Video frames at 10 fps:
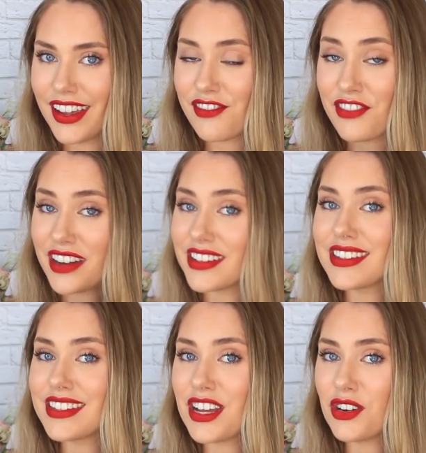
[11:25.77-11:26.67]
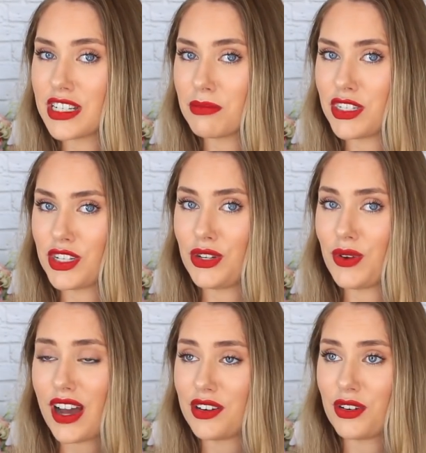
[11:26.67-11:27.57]
If that doesn't say Christmas to
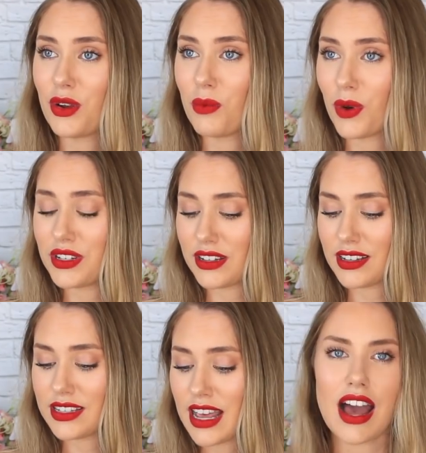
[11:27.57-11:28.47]
you, I don't know what does.